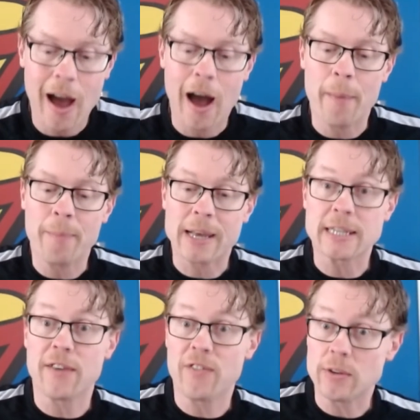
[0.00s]
Because if
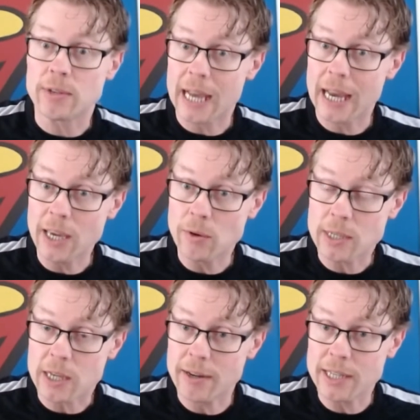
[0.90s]
you say you was
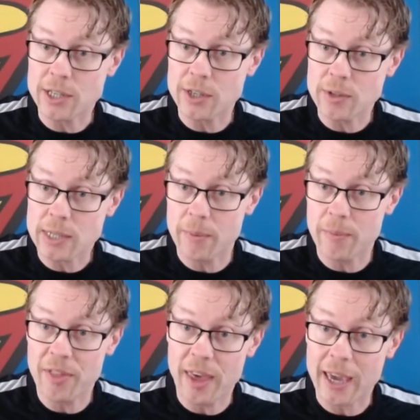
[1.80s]
going to do
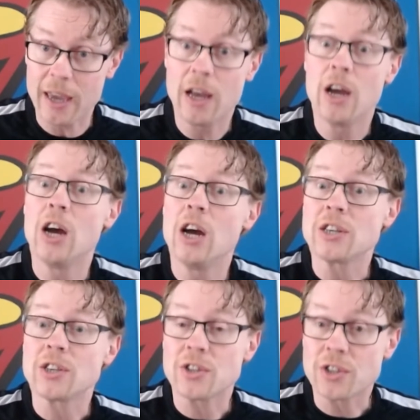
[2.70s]
something,
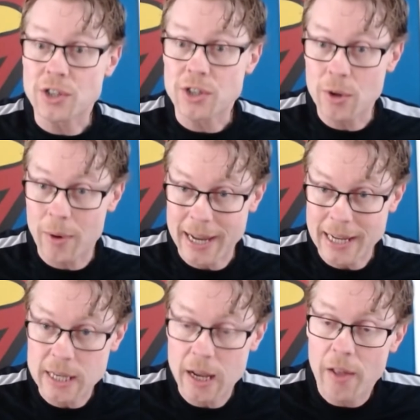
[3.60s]
do it.
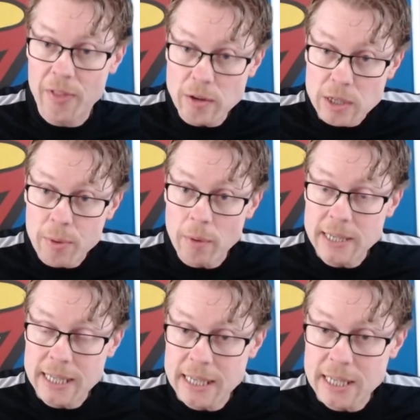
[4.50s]
Those
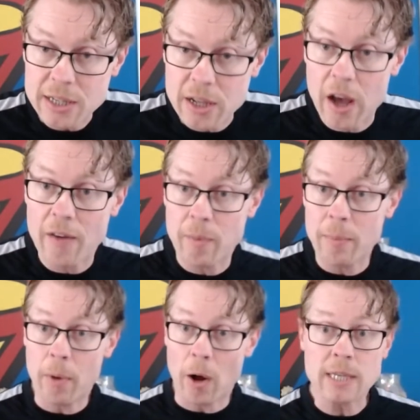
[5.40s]
promises that have been
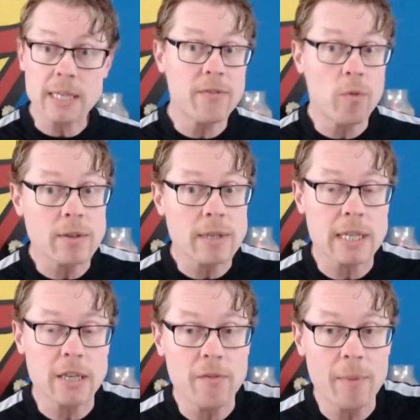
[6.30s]
positive ones that
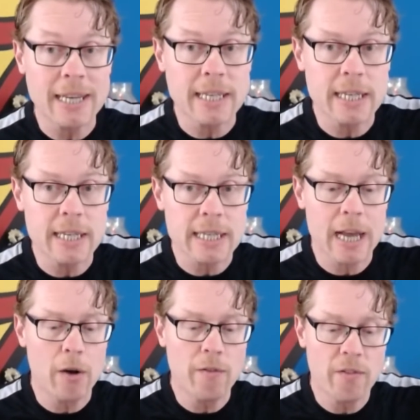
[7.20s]
you've made to
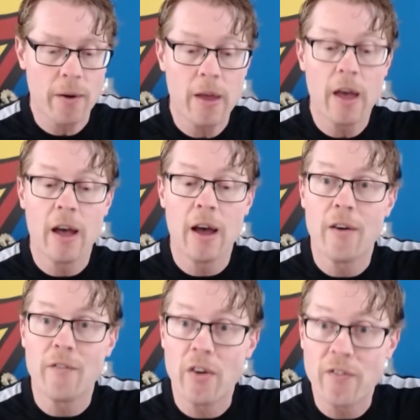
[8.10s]
yourself,
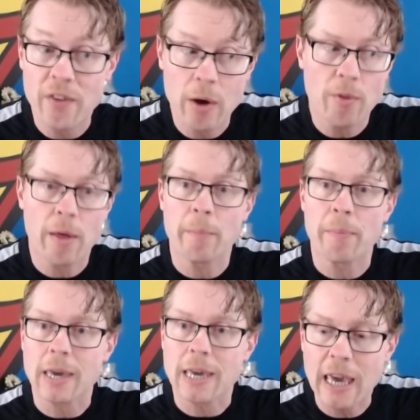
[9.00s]
fulfill them.
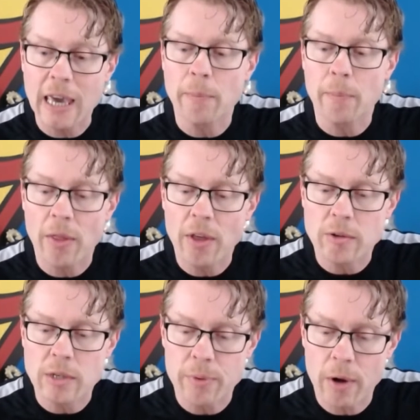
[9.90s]
Keep those
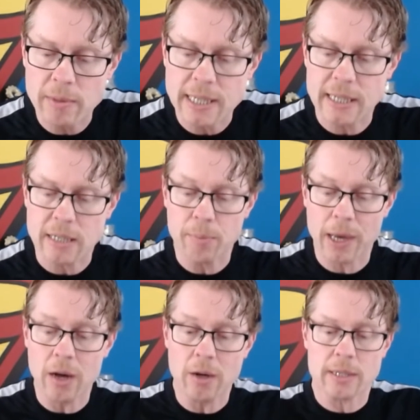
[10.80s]
promises,
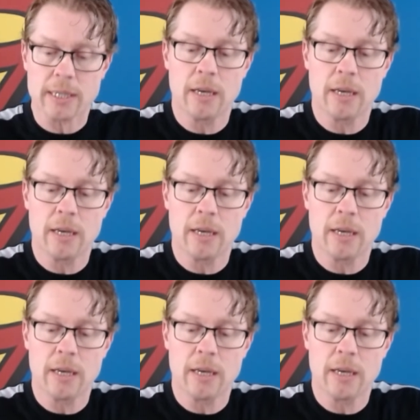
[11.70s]
because